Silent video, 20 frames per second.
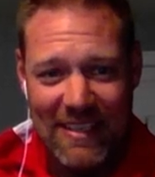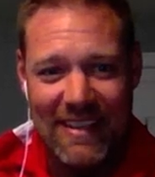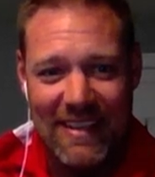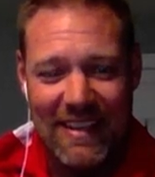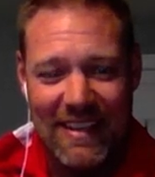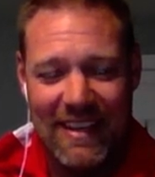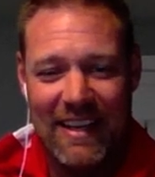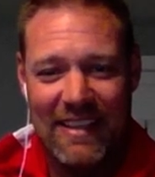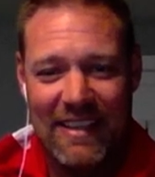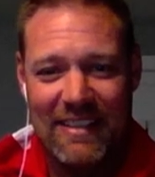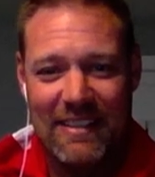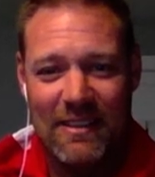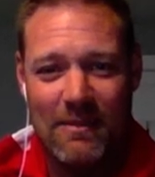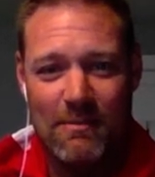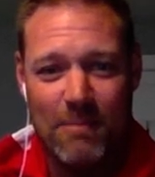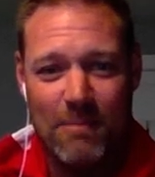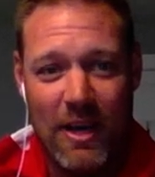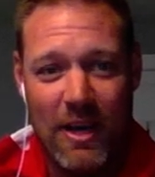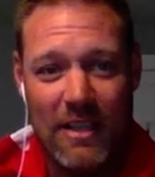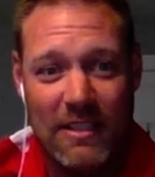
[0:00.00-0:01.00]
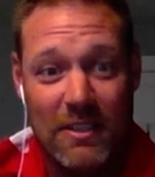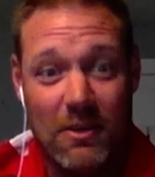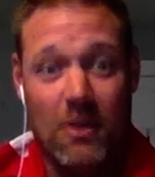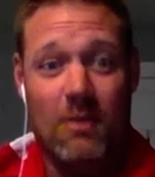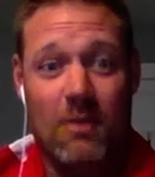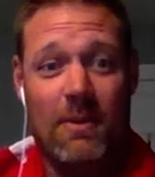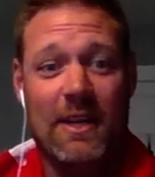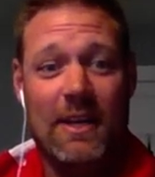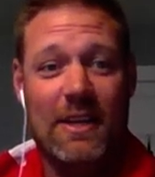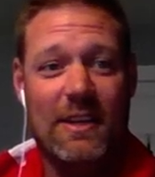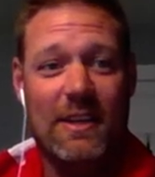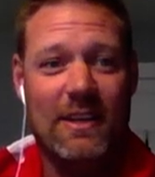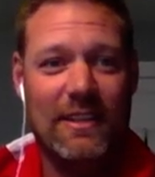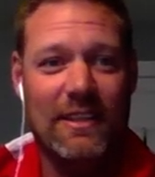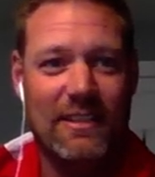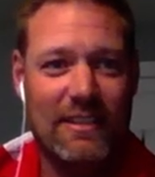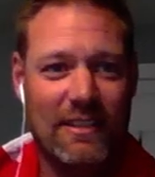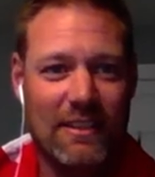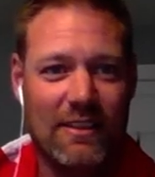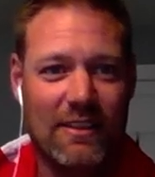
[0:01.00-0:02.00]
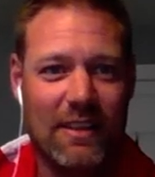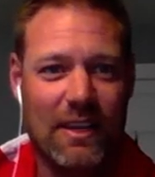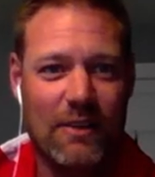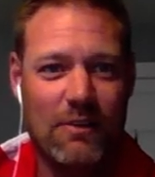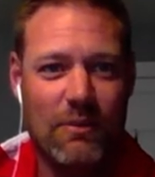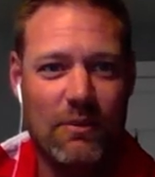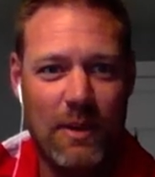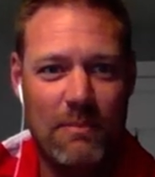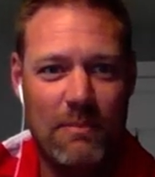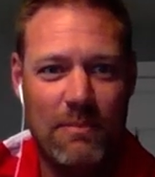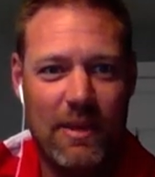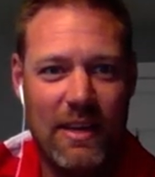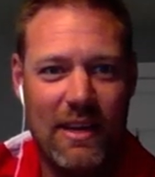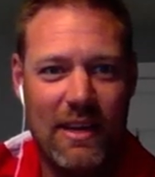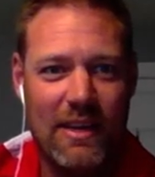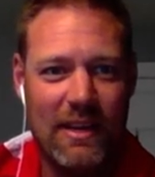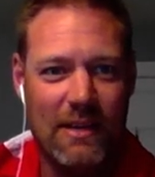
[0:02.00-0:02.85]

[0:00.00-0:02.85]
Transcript: And I said, "Oh, Boston." "Oh my goodness." And they're like, "Well, what pick?"